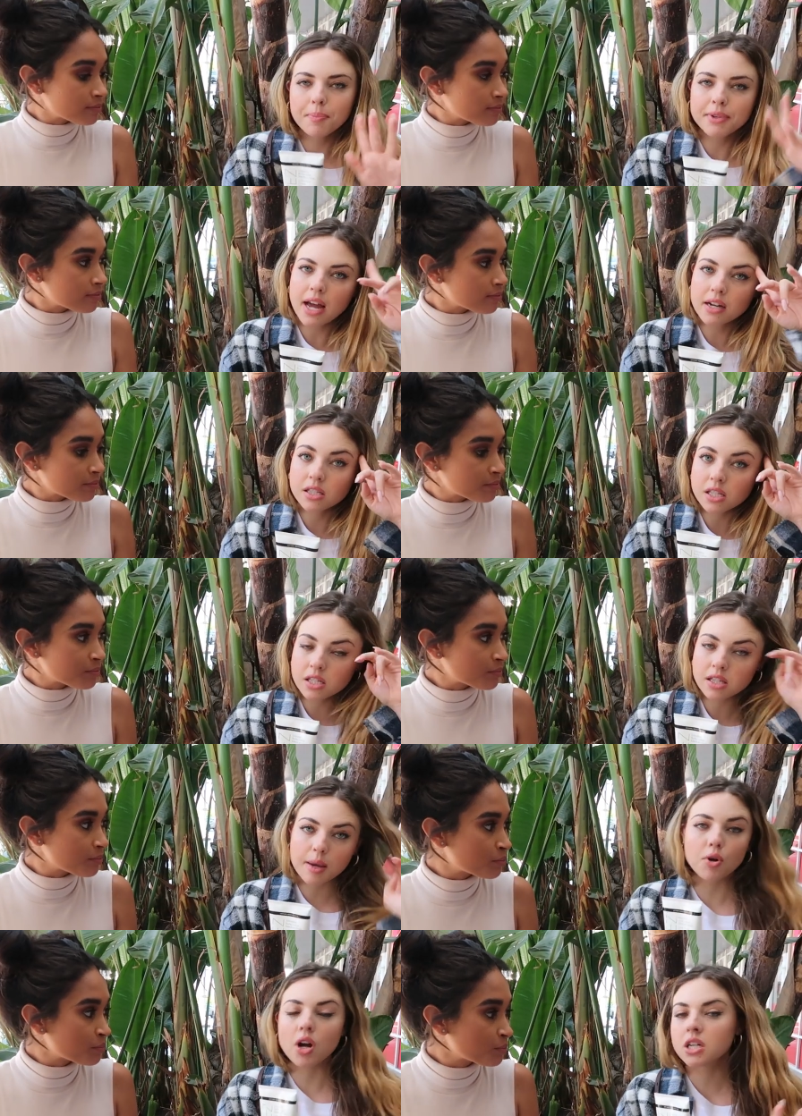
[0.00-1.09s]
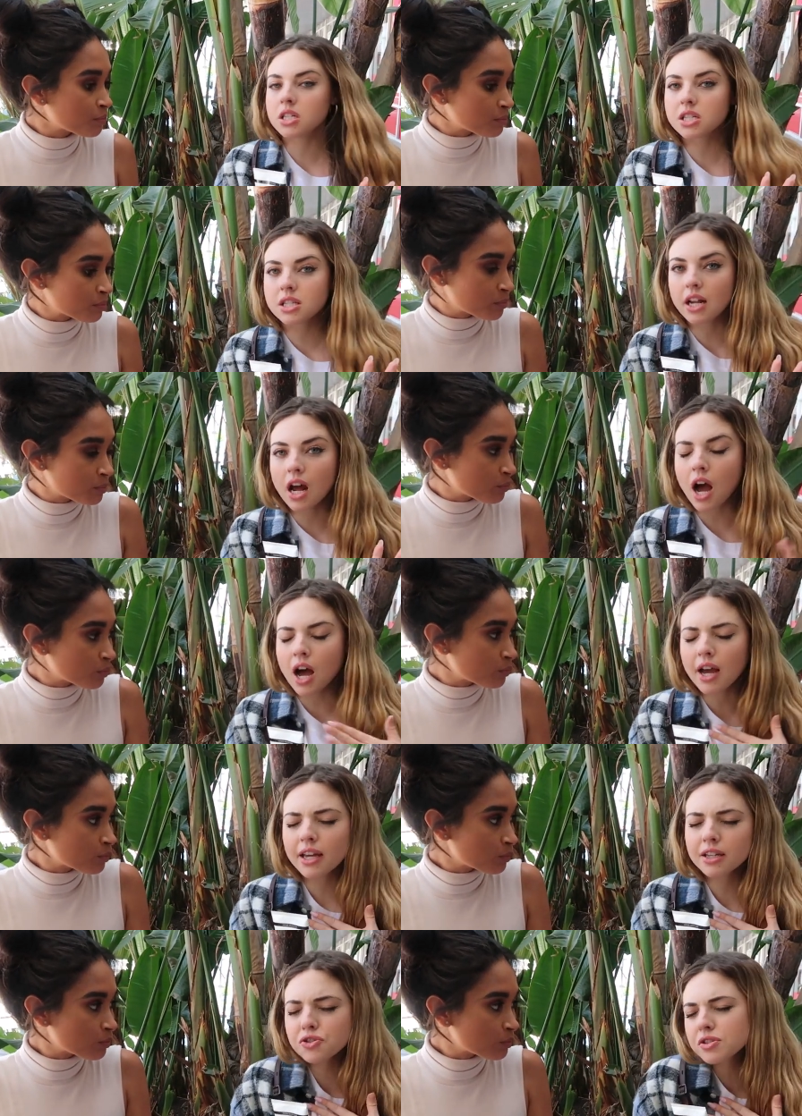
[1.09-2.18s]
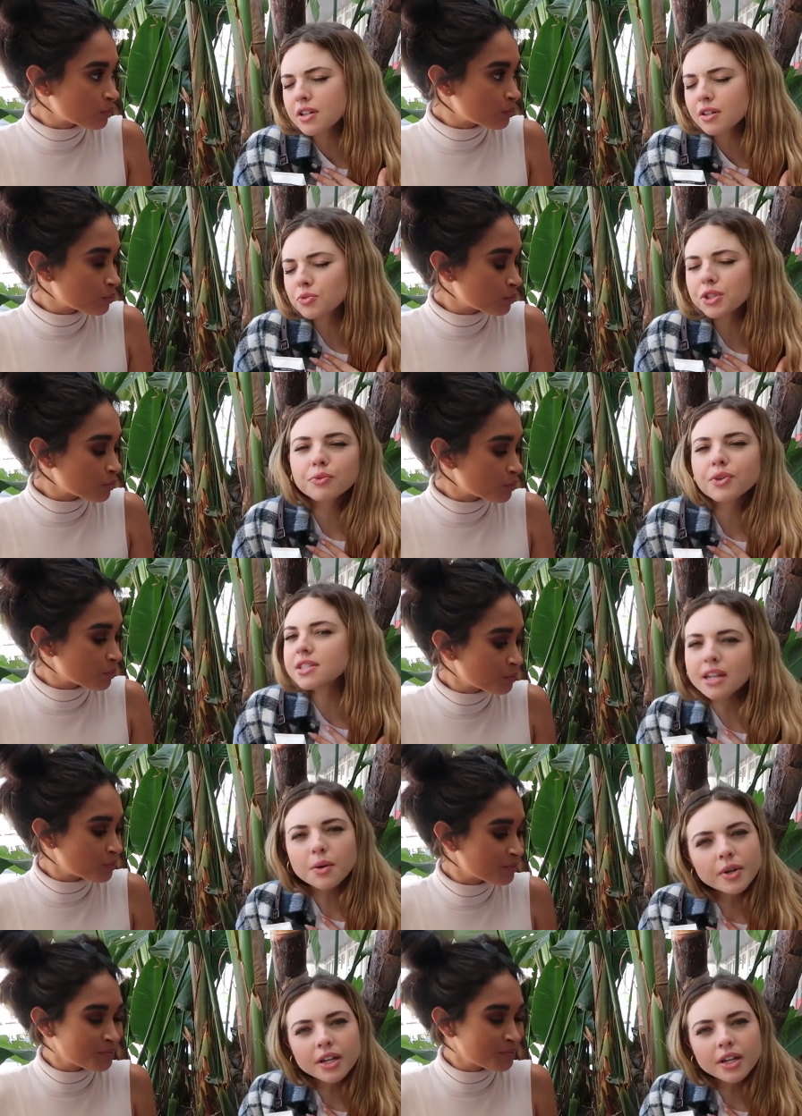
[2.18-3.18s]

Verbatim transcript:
Speaker 1: Up next is a product that I just like really resonate